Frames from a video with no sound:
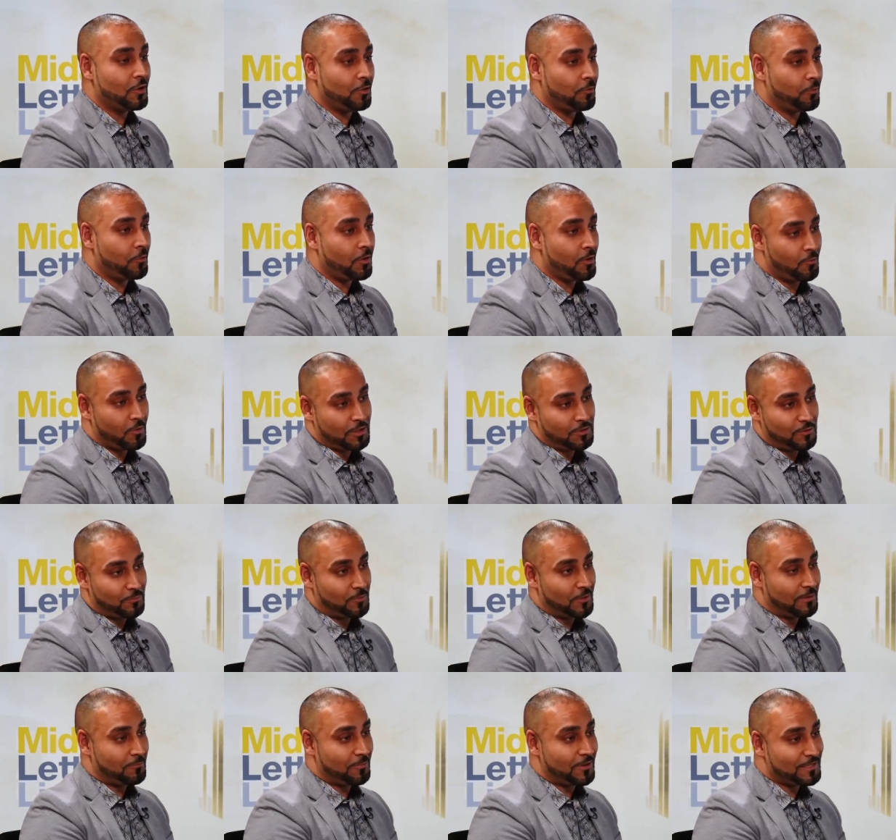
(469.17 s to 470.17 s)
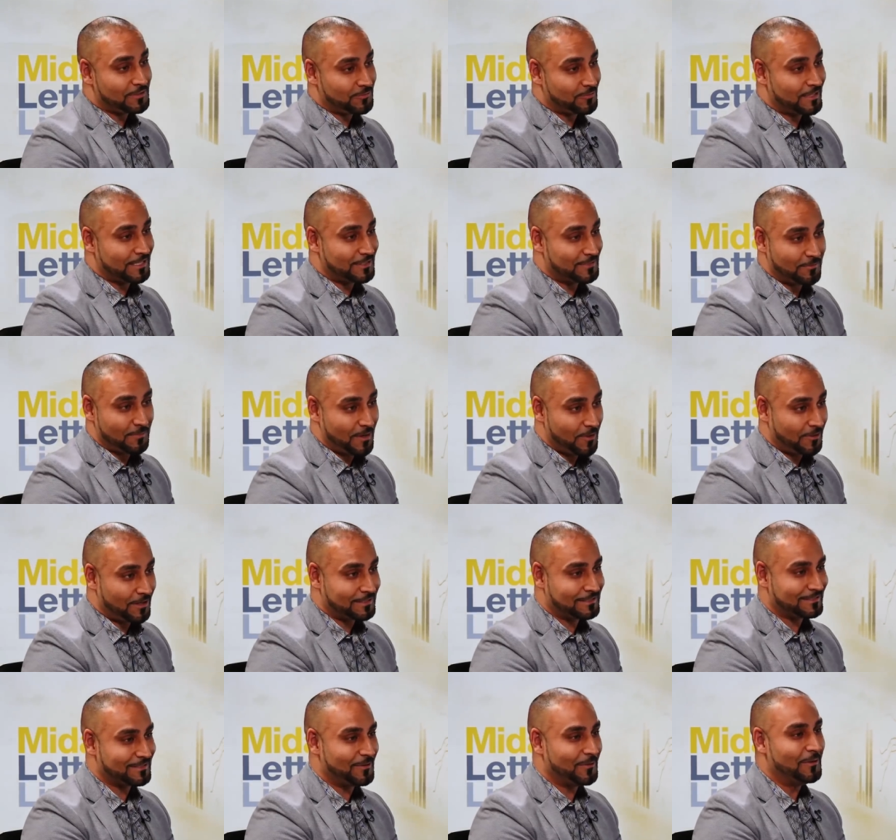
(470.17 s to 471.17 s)
Aurora wanted to put a press release about
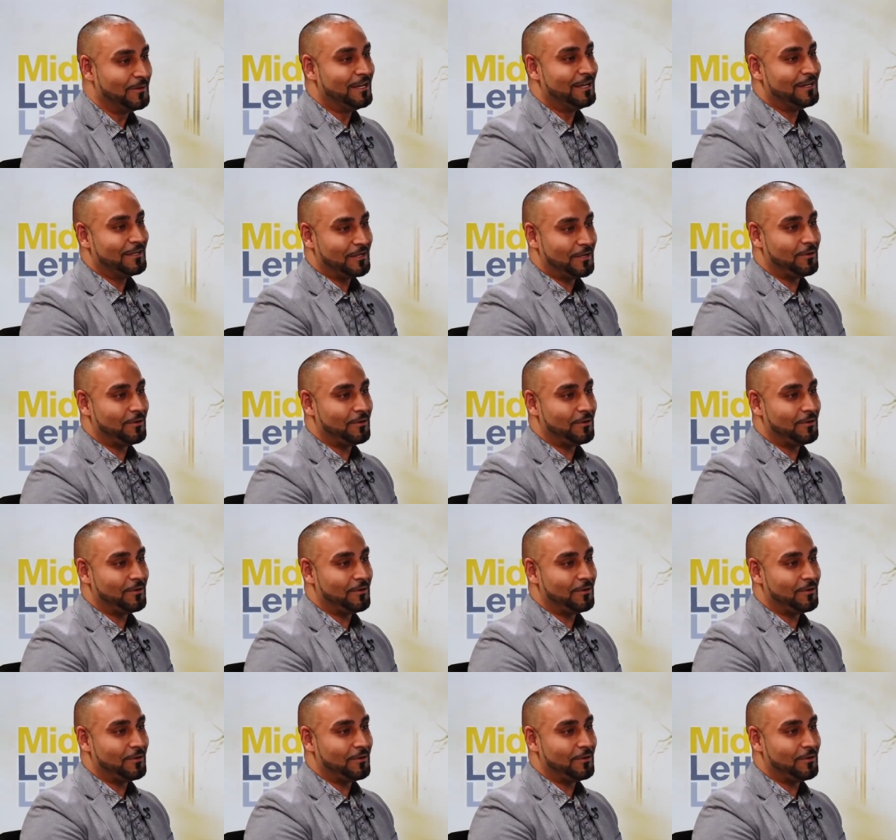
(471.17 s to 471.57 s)
us. So hmm.